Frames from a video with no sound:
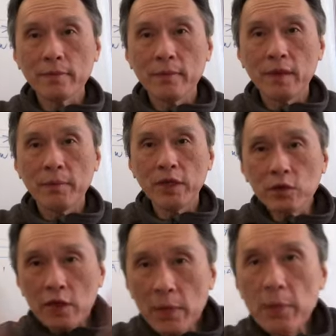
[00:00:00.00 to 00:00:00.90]
But
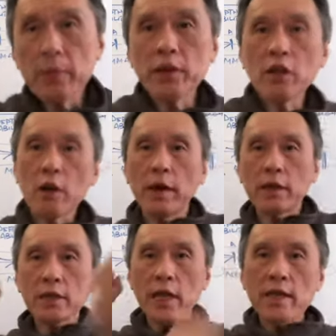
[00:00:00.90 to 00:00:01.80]
today people talk about
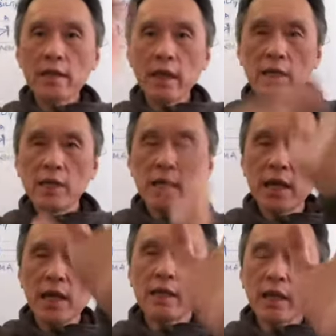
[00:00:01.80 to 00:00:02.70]
this hand technique, that
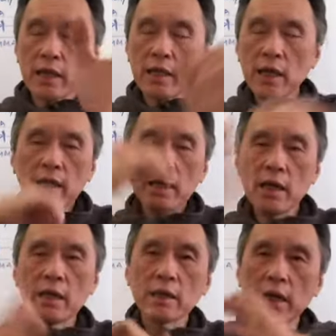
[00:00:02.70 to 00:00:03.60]
hand technique, that
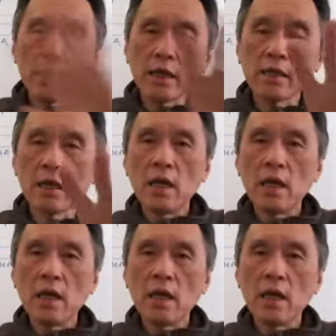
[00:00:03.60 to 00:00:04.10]
hand techniques.